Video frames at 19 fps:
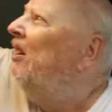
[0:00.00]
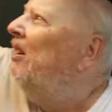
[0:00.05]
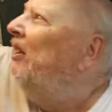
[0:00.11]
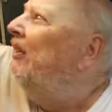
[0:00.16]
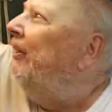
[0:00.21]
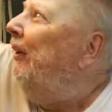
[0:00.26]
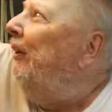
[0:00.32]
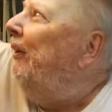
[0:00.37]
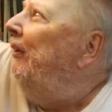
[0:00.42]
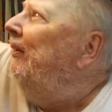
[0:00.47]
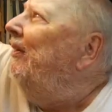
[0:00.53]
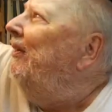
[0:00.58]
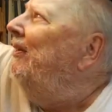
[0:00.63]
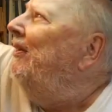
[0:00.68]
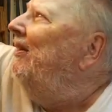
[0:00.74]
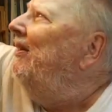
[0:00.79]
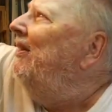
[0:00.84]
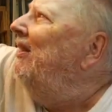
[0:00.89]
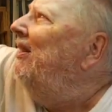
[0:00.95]
So,
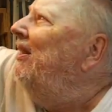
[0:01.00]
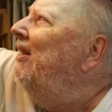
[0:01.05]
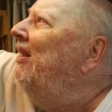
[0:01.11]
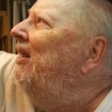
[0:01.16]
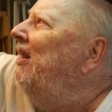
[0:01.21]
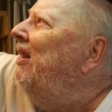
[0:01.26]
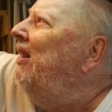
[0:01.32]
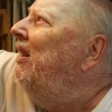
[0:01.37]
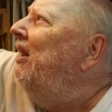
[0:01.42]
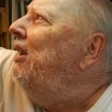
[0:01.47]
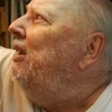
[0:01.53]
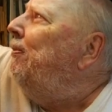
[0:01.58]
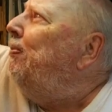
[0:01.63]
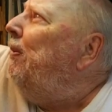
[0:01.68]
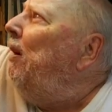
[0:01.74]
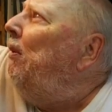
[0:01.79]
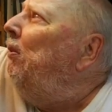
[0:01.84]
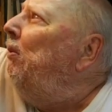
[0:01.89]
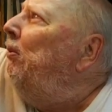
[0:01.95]
and these
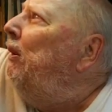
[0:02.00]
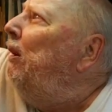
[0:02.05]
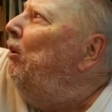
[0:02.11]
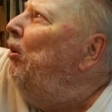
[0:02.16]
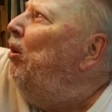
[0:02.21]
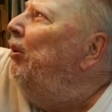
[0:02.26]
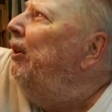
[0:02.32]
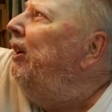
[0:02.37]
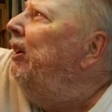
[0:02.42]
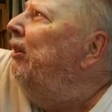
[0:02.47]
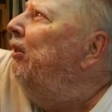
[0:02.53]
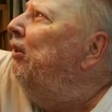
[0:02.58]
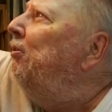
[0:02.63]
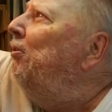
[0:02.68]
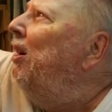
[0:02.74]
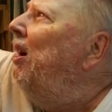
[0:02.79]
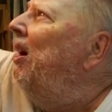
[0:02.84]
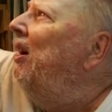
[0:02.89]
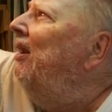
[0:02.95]
probably won't either,
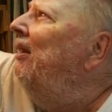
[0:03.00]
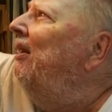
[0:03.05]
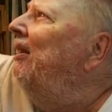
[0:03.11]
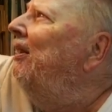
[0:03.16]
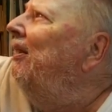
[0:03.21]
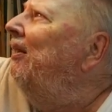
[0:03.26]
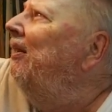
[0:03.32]
but